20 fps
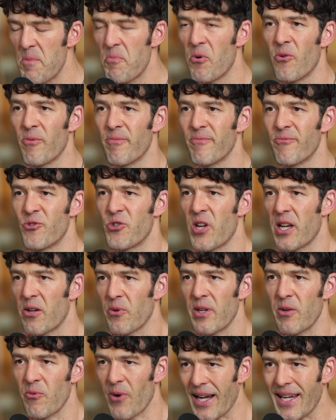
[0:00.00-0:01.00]
people
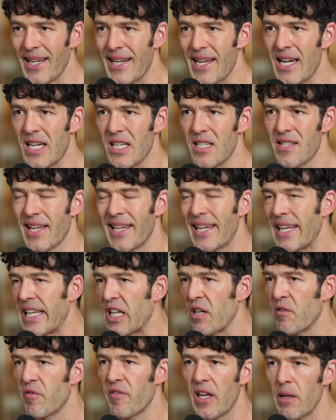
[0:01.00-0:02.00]
generally recognize that
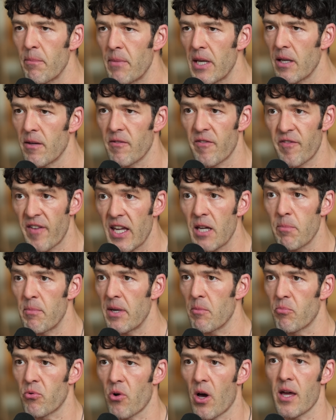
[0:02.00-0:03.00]
eating fake
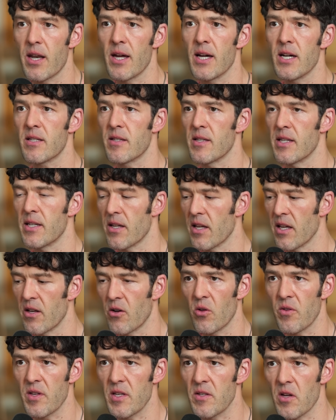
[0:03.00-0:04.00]
meat products and
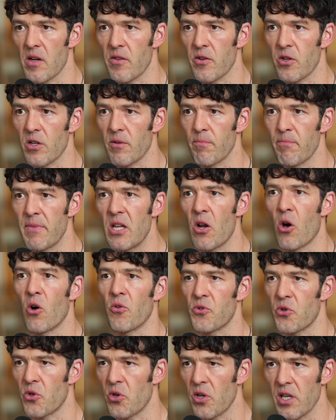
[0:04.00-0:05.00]
all these other meat
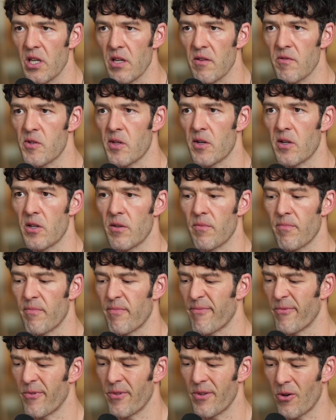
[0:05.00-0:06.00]
alternatives that are
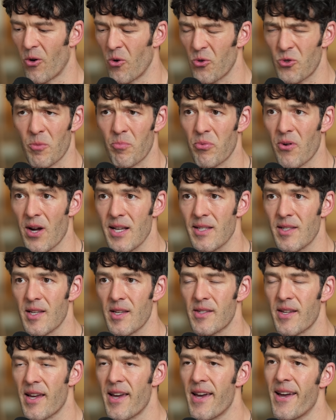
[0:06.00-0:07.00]
ultra
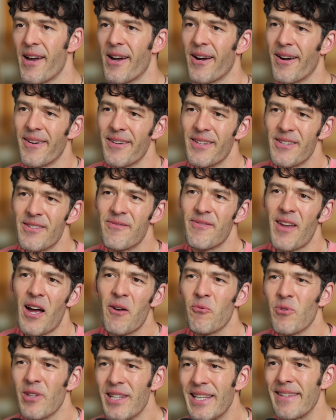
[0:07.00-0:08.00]
processed is
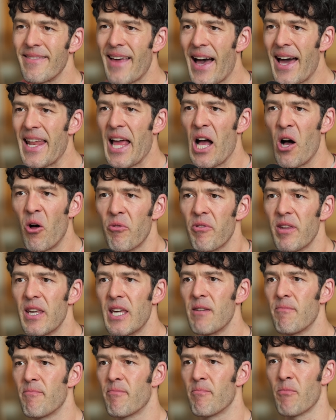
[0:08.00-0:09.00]
not really that
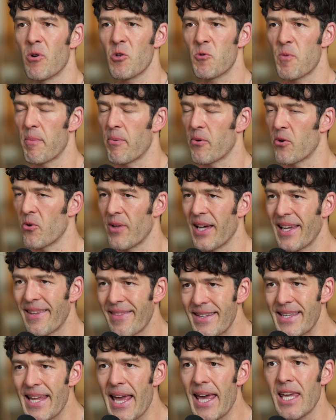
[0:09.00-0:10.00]
healthy. Most people don't like
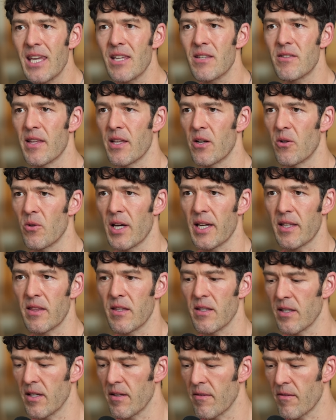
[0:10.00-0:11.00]
the taste. They don't like
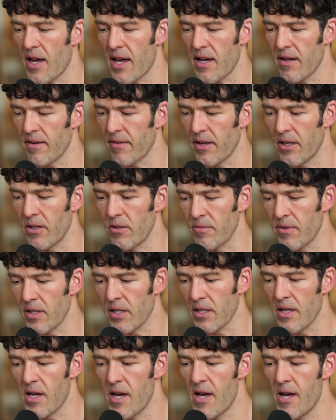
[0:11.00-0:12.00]
the, you know,
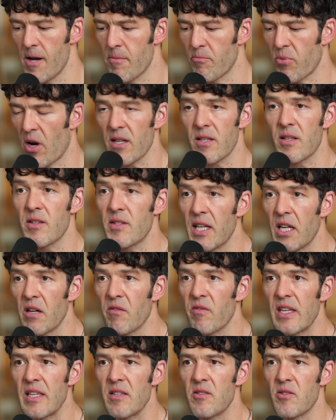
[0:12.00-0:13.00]
the processing
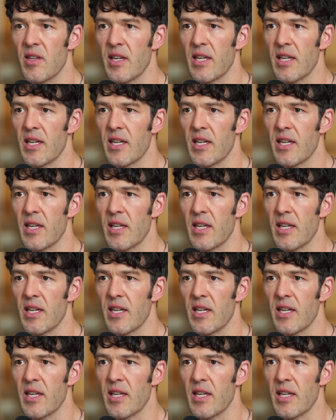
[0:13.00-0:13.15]
of these